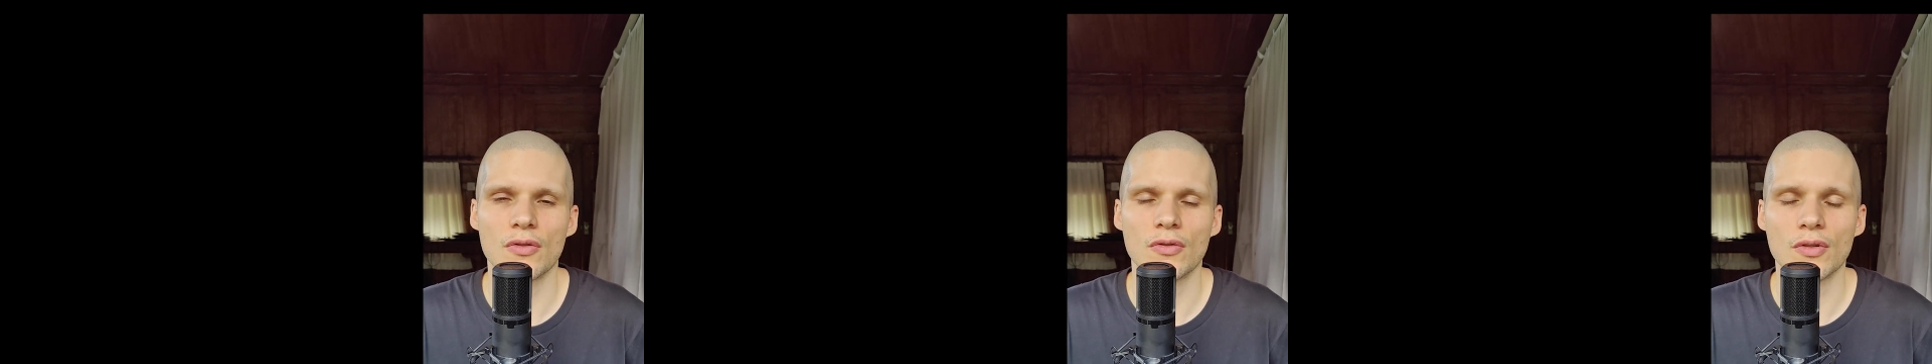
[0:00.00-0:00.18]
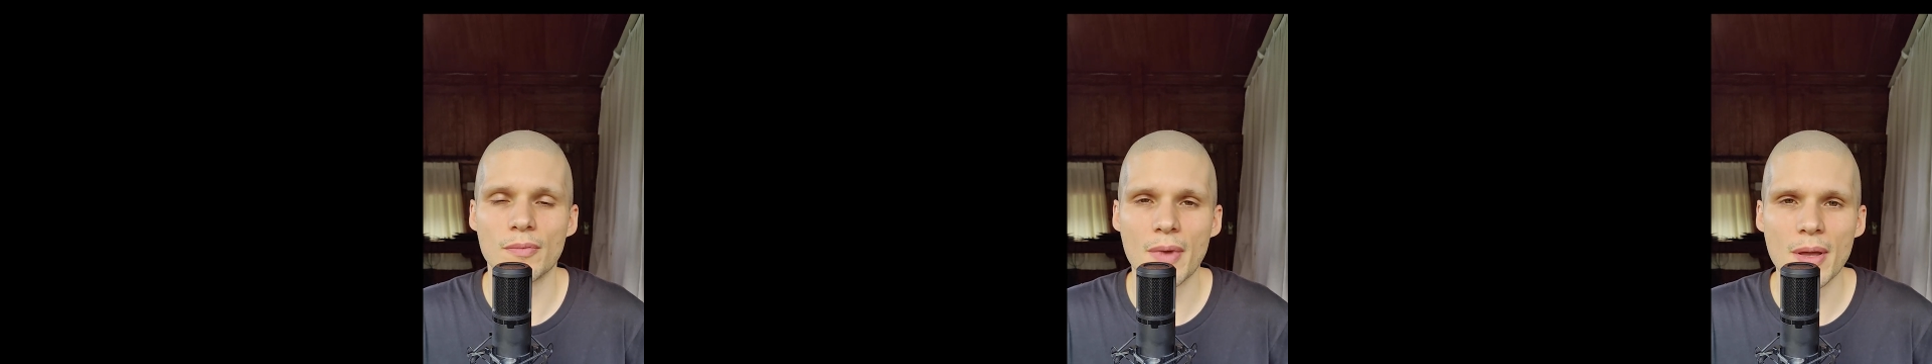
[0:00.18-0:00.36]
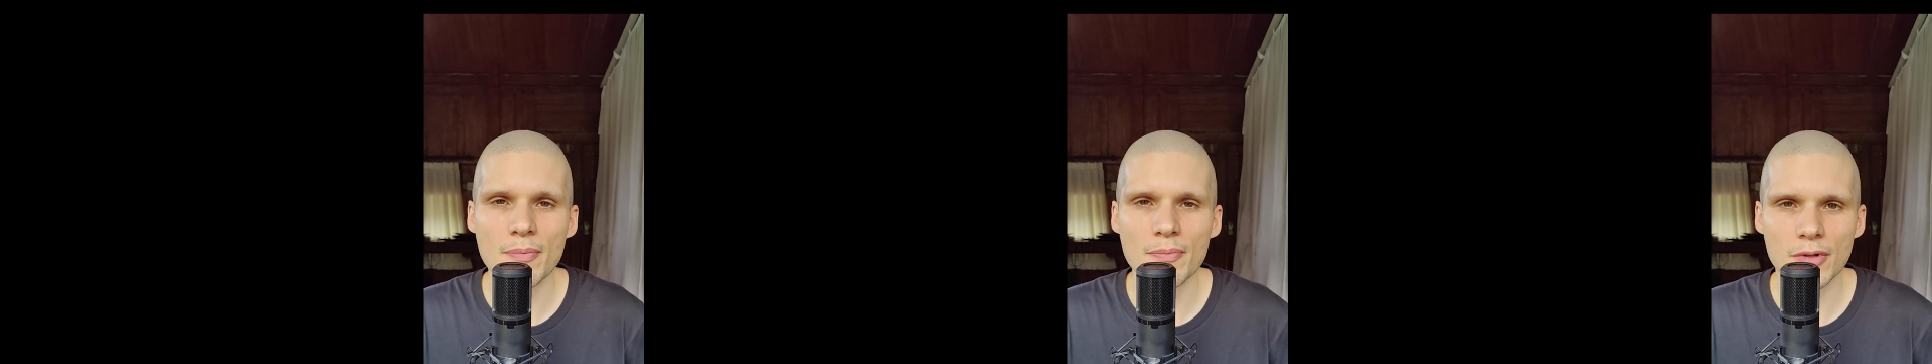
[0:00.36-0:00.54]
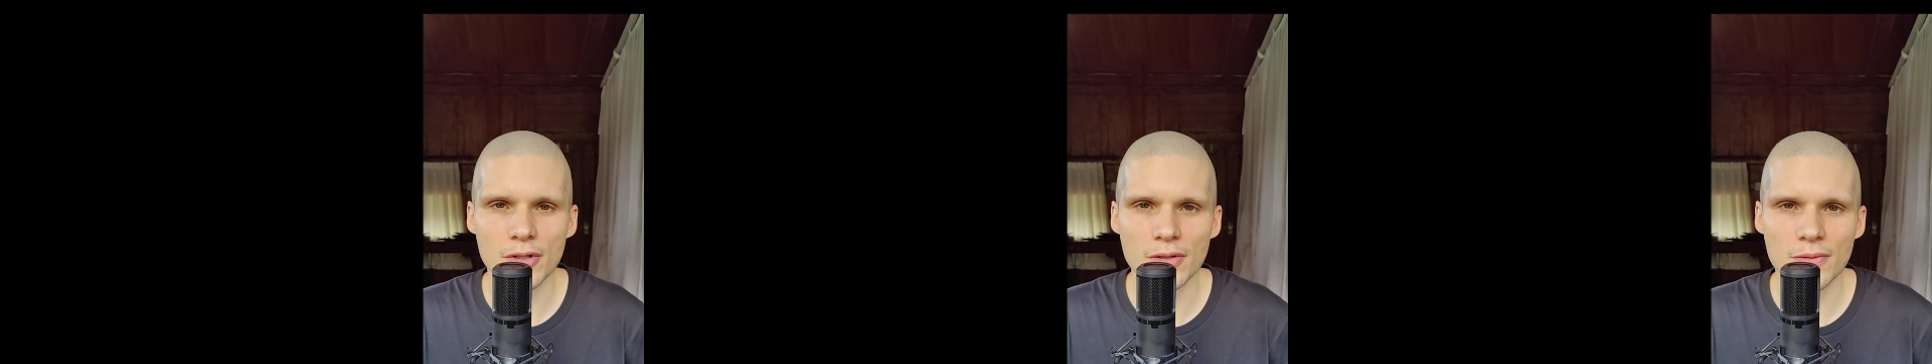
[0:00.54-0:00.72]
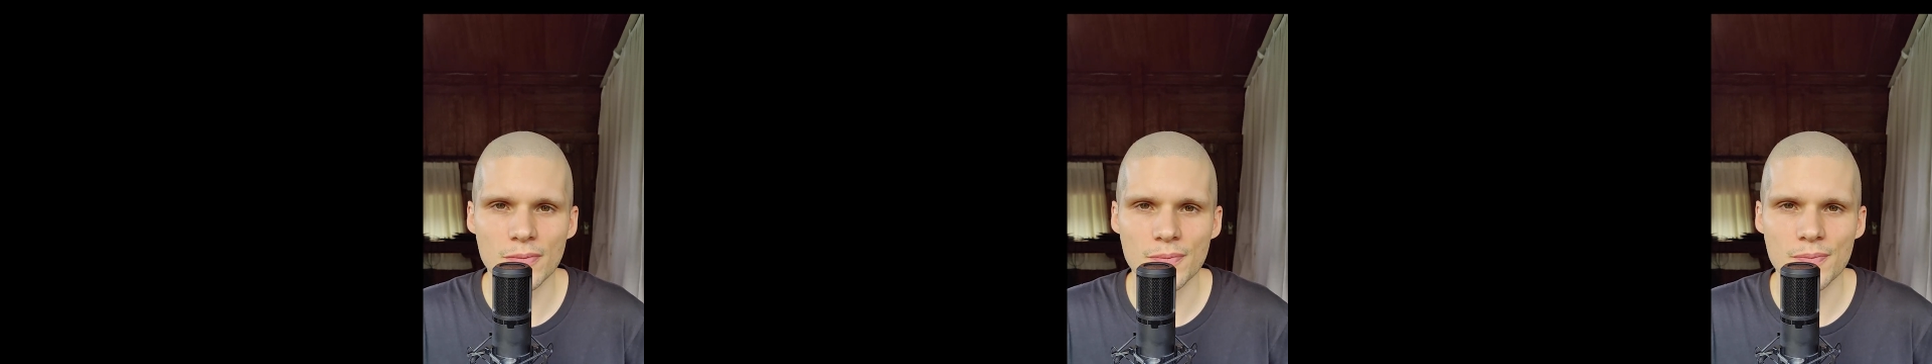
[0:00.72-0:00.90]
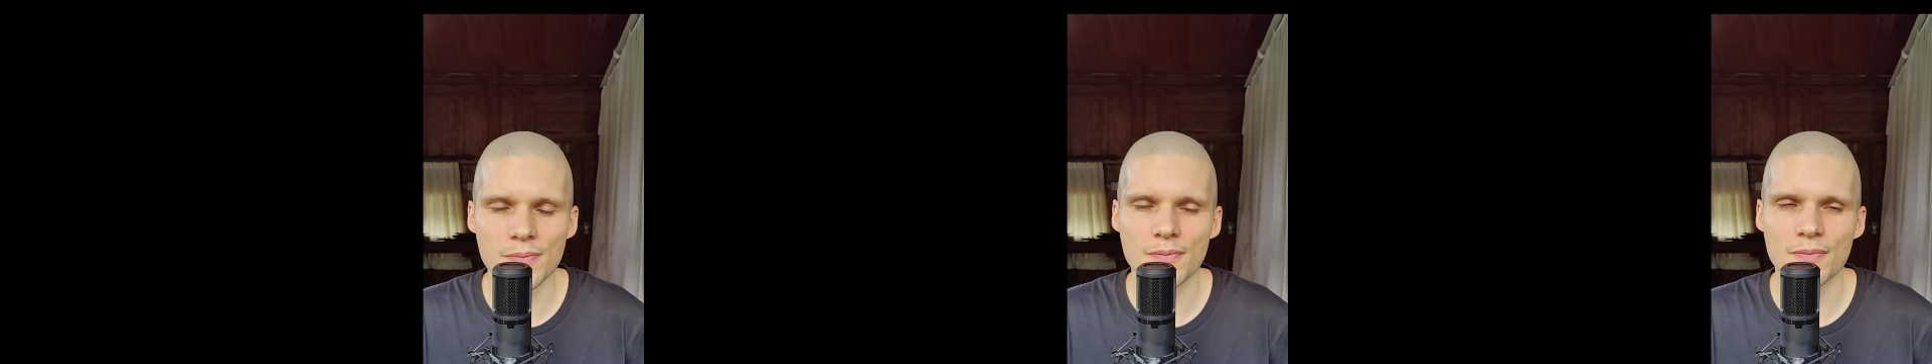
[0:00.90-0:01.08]

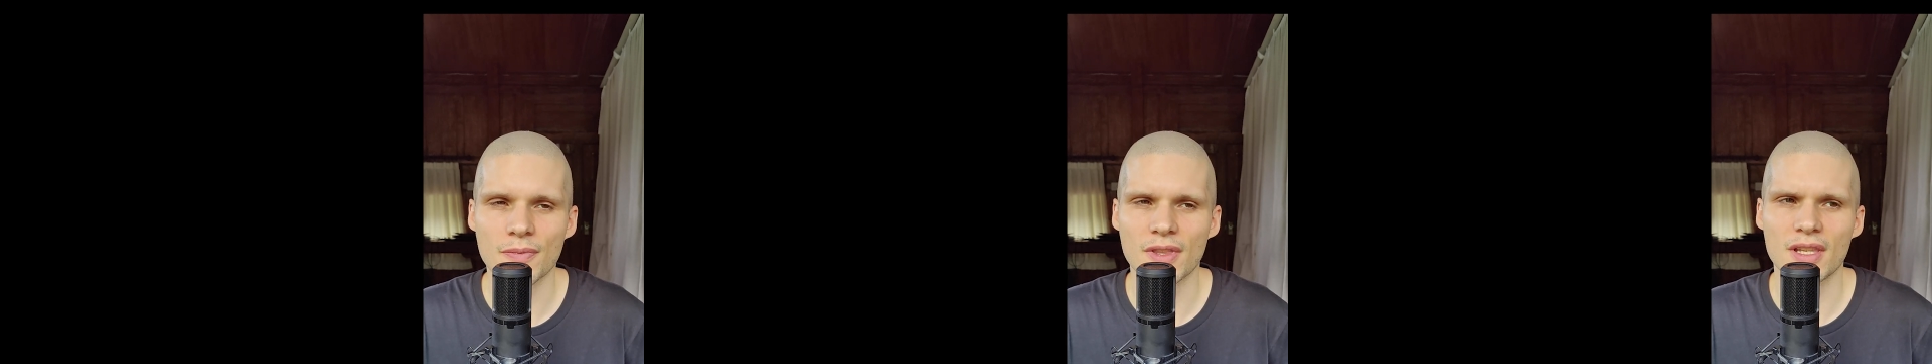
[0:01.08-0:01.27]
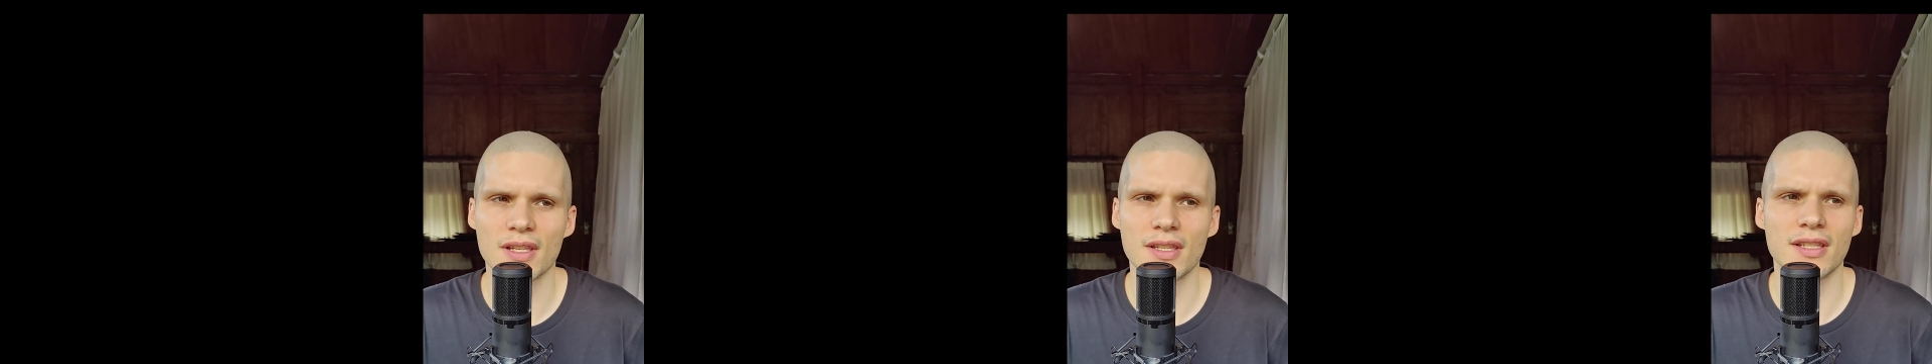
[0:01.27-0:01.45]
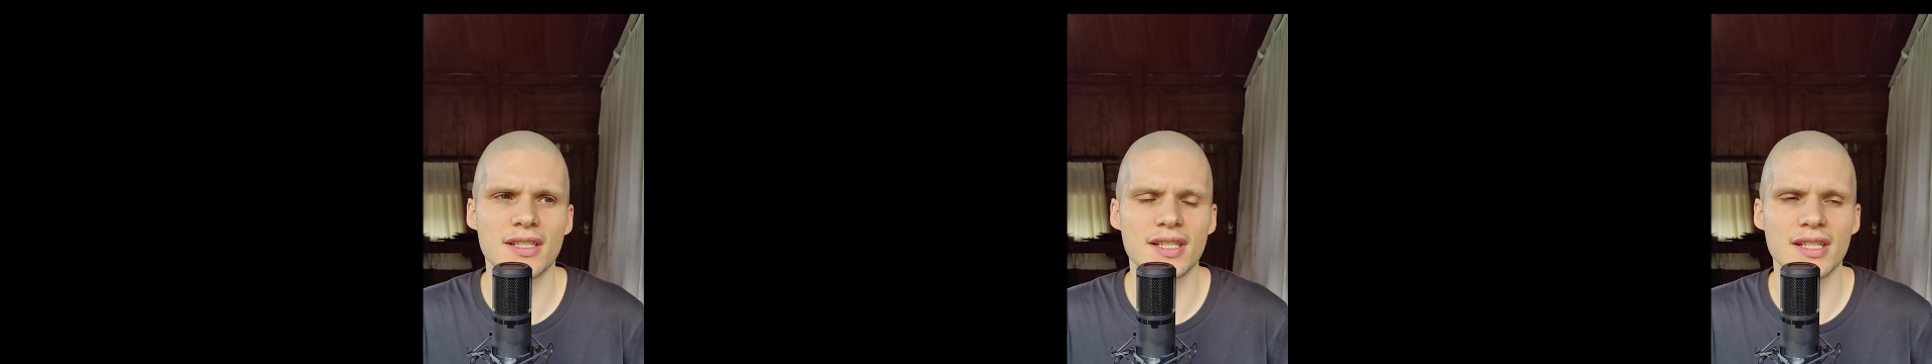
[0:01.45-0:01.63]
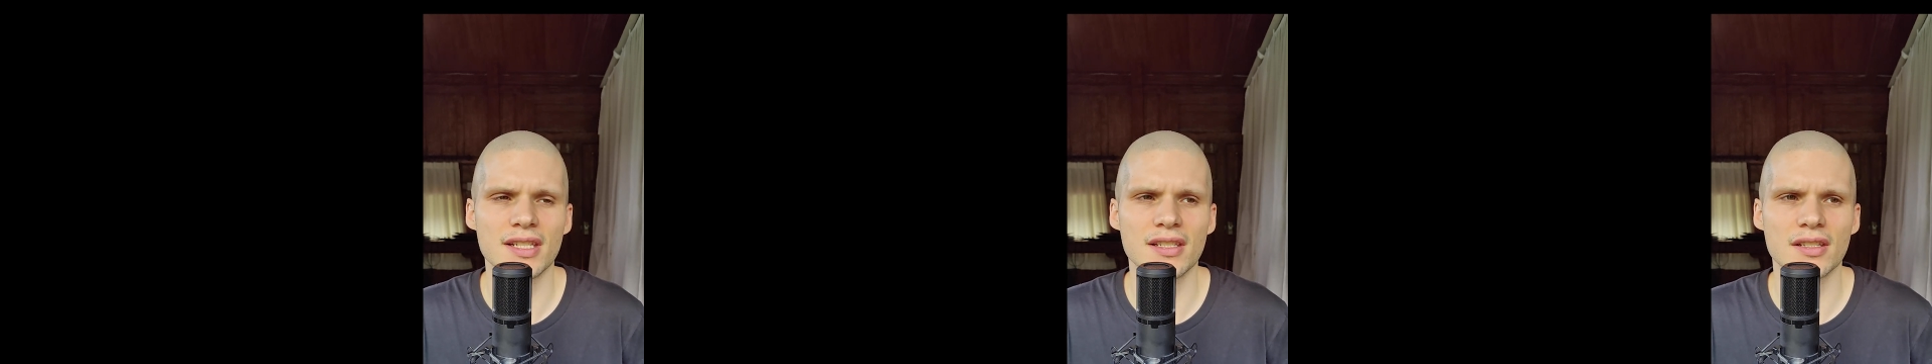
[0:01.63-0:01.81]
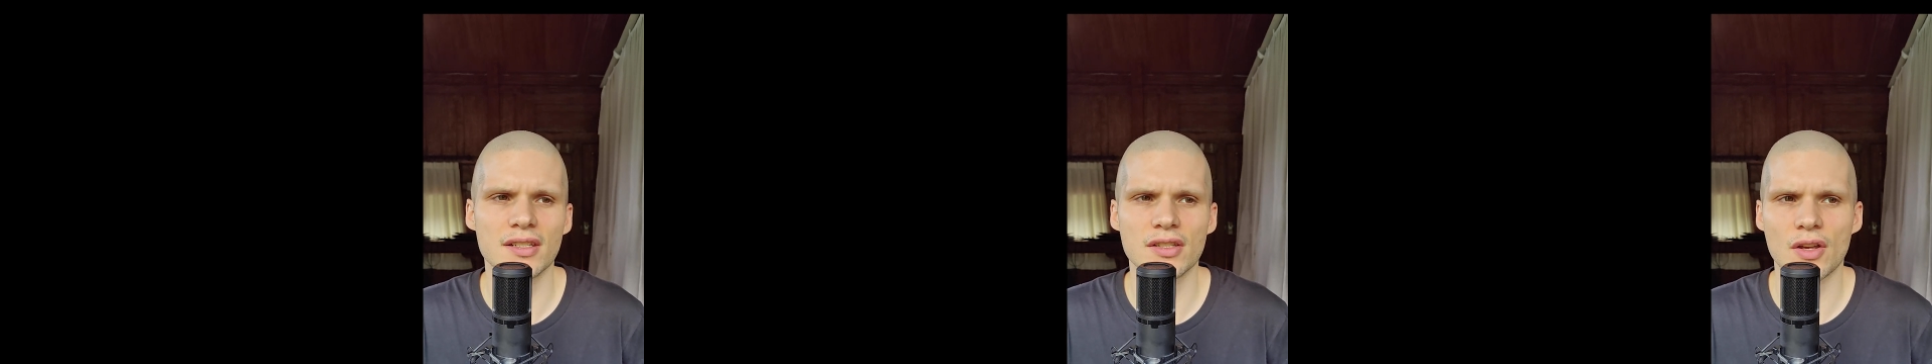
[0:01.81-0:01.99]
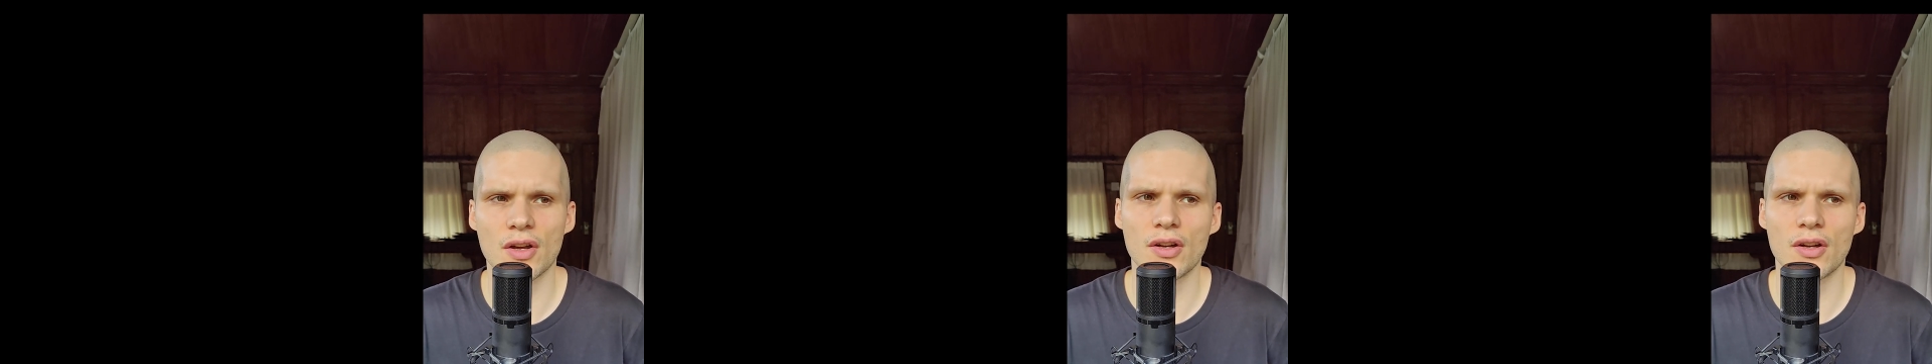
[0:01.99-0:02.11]
Remember, the seasons